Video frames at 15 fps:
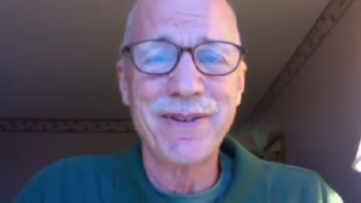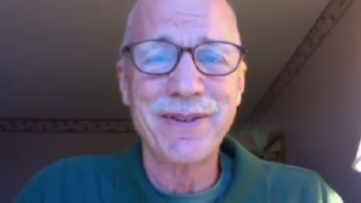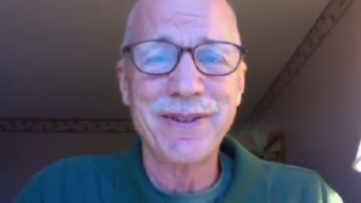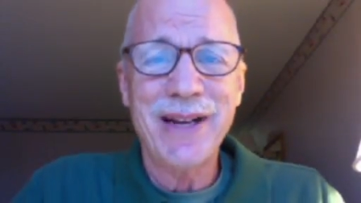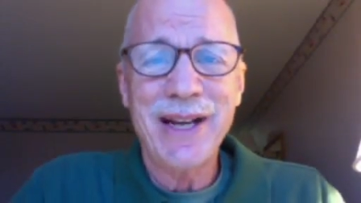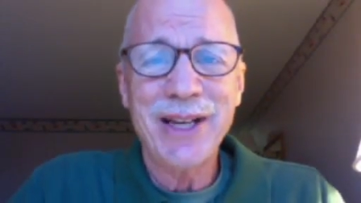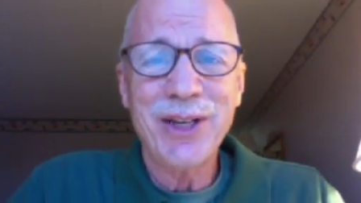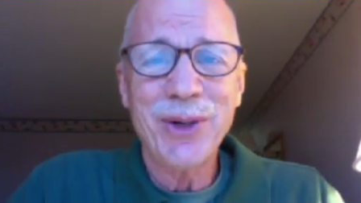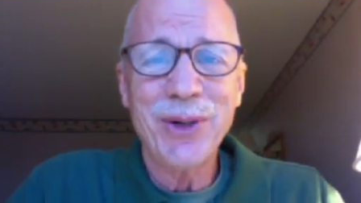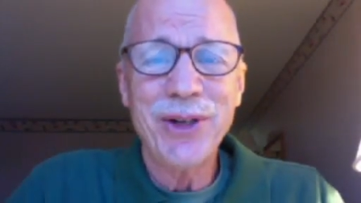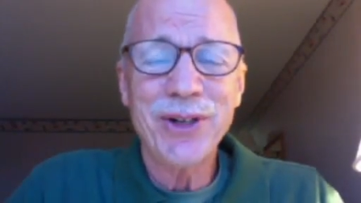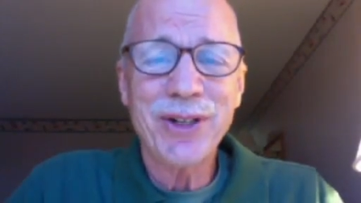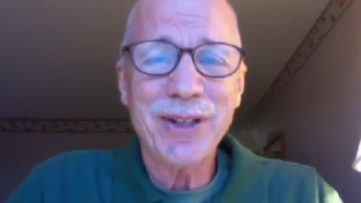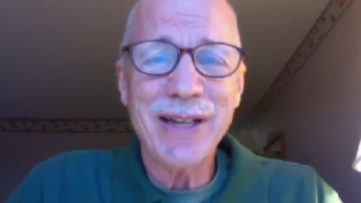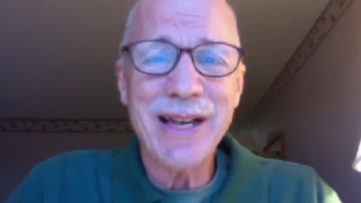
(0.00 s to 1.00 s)
I go
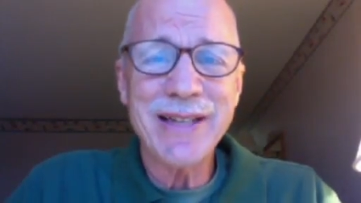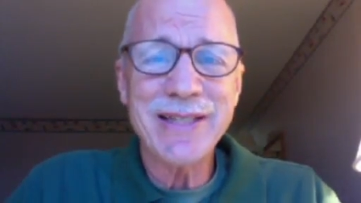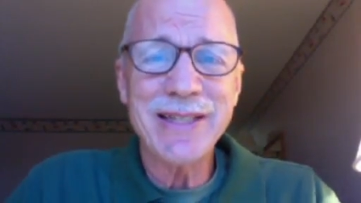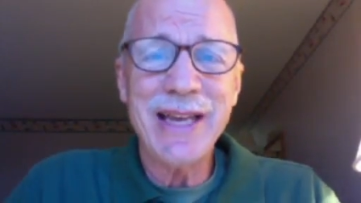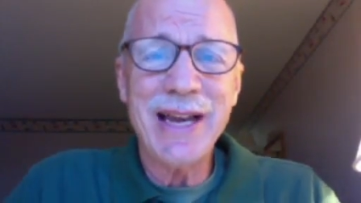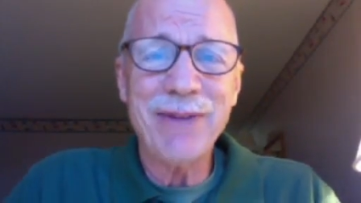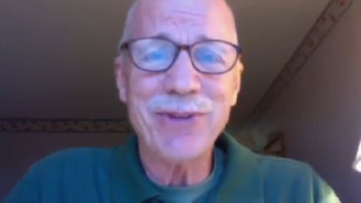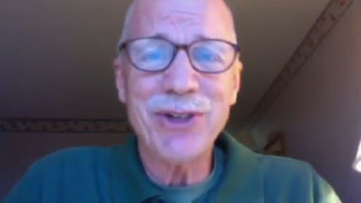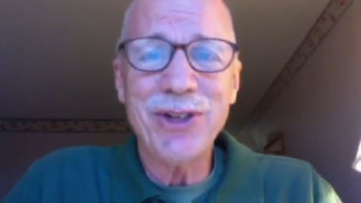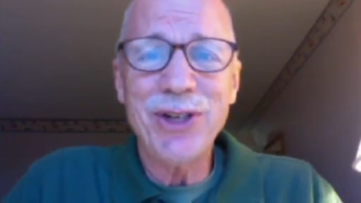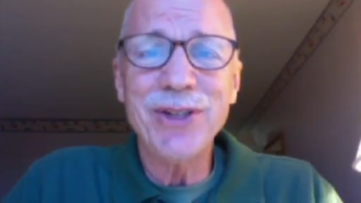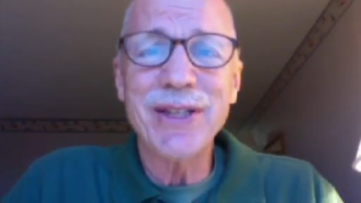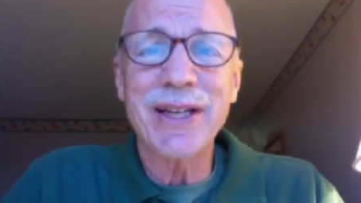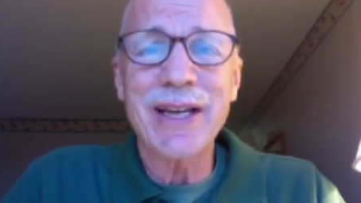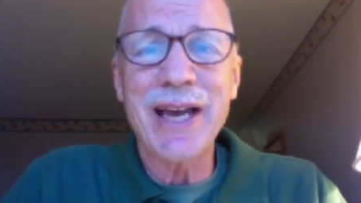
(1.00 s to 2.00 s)
into a class in the
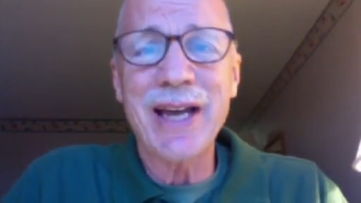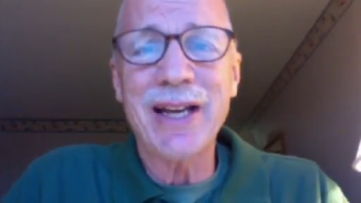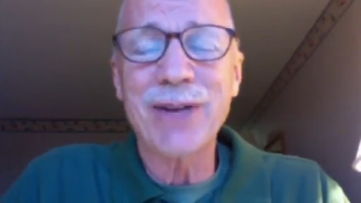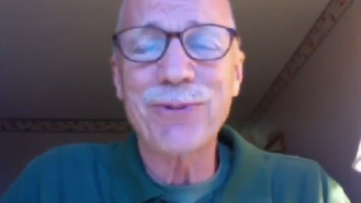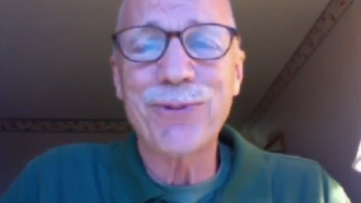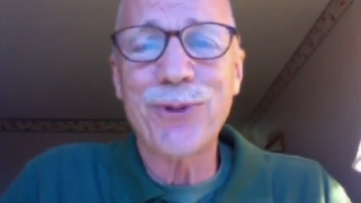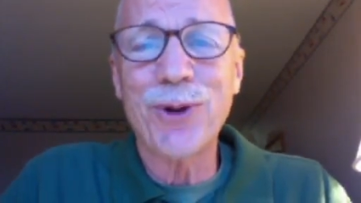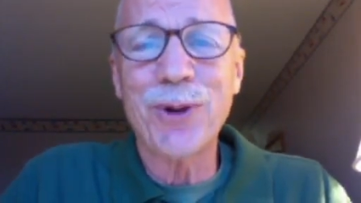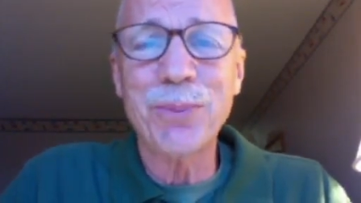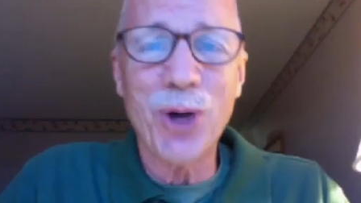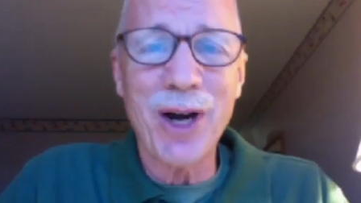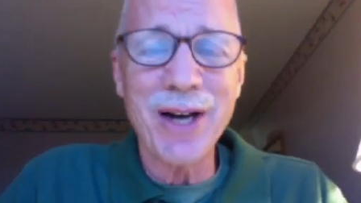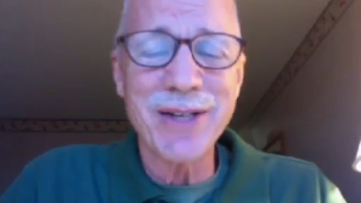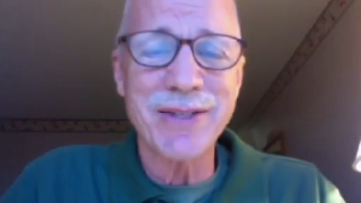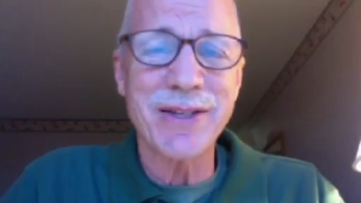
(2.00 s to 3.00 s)
afternoon, they got like 4
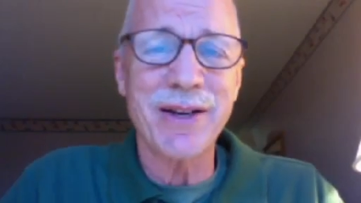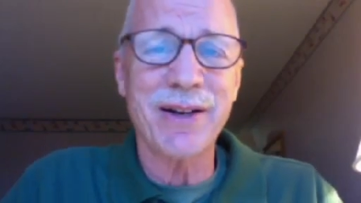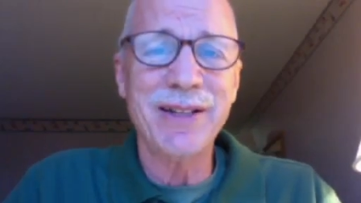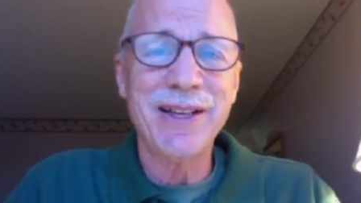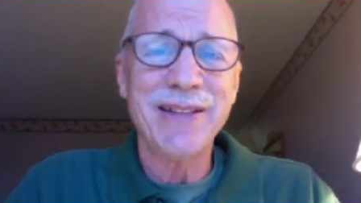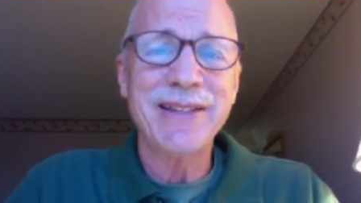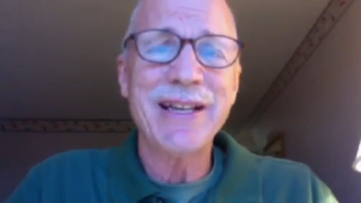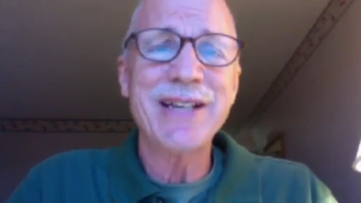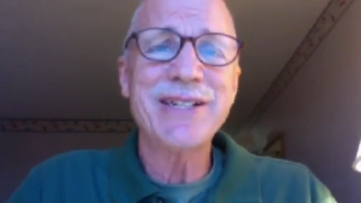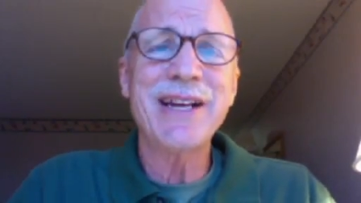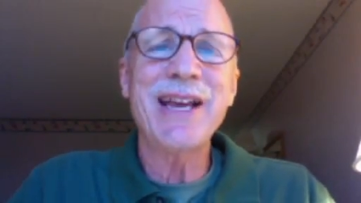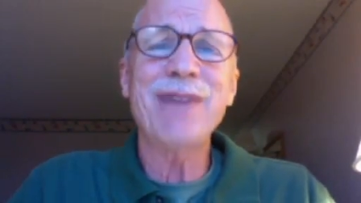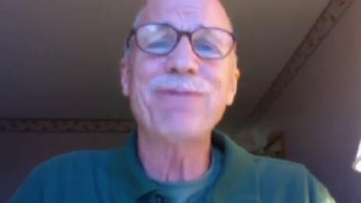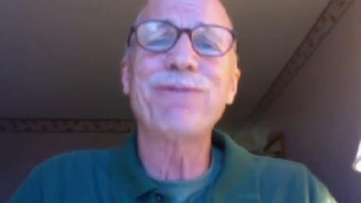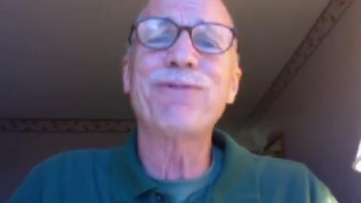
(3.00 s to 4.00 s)
marks there. They should
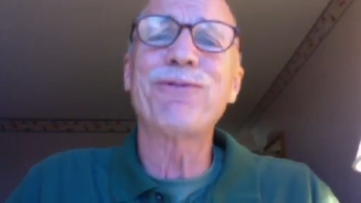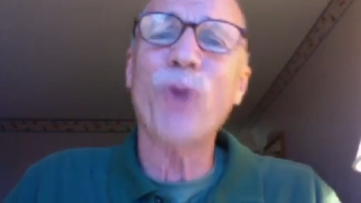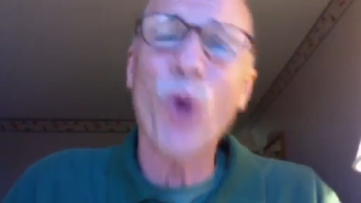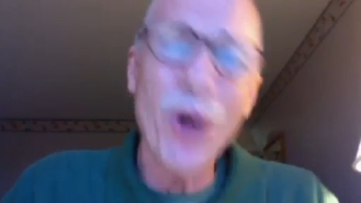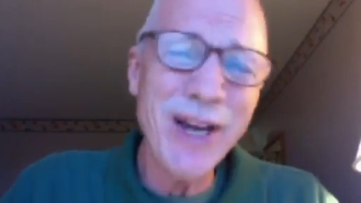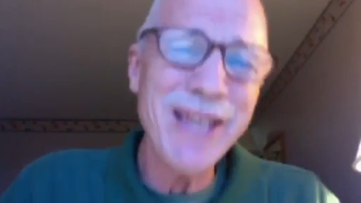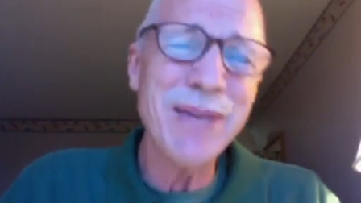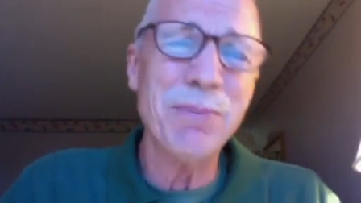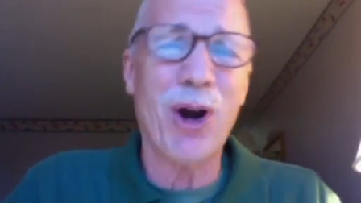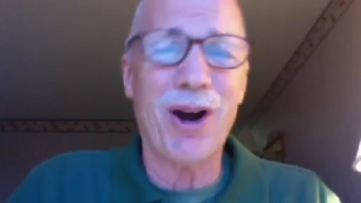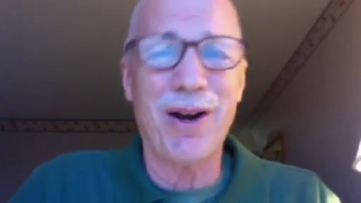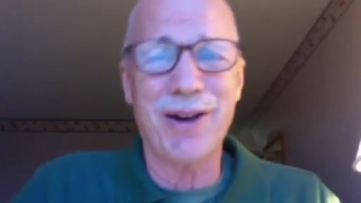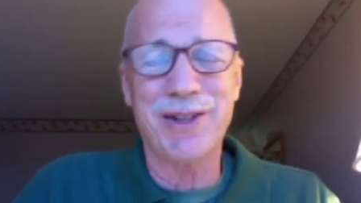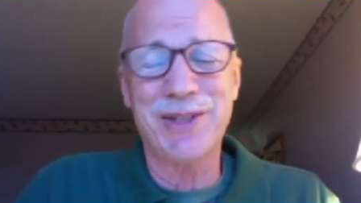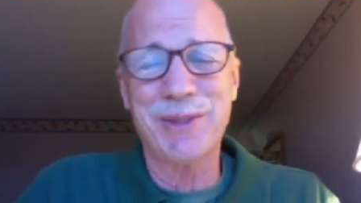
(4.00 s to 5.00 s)
have 40
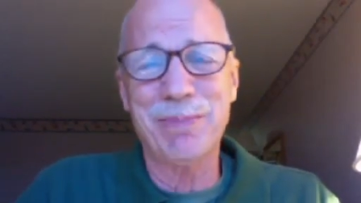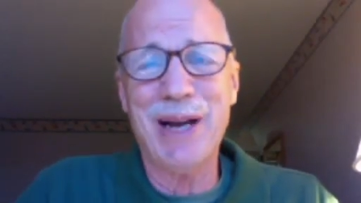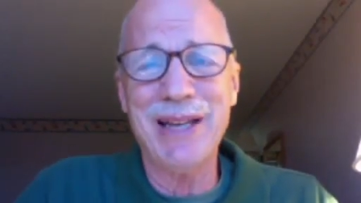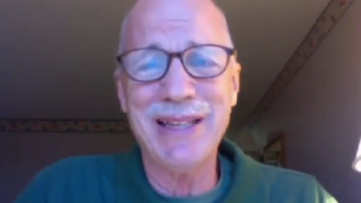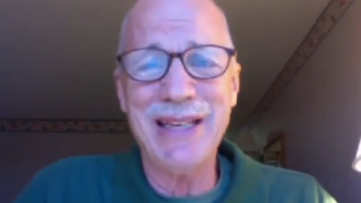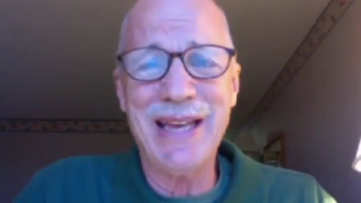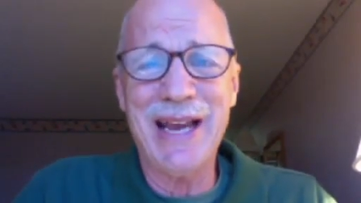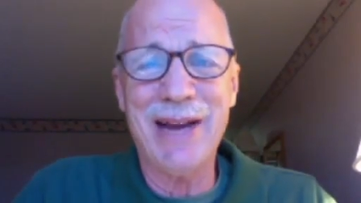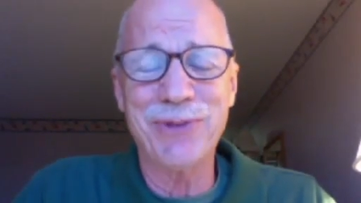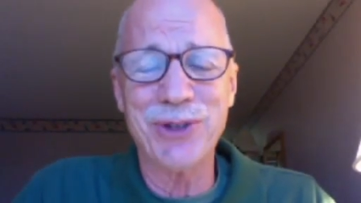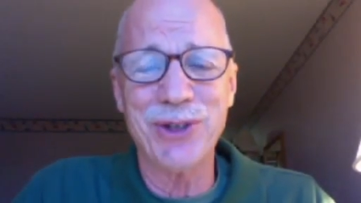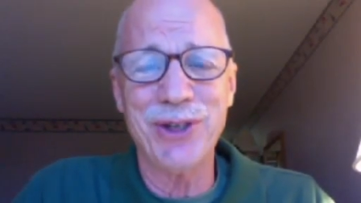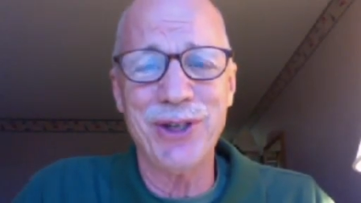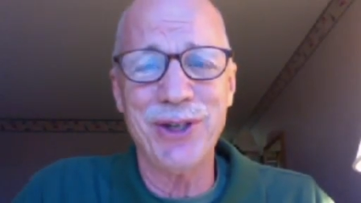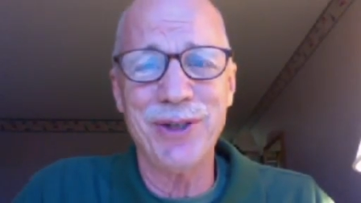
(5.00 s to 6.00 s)
marks by the
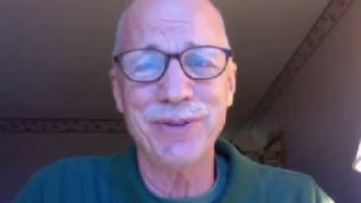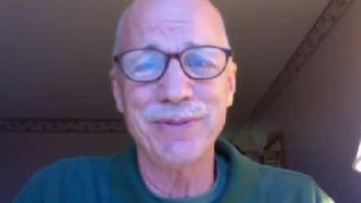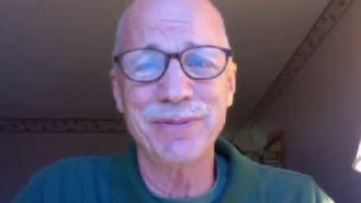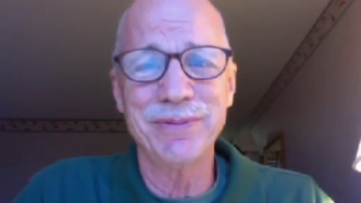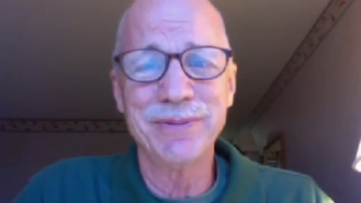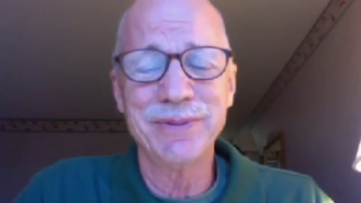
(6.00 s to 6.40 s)
afternoon.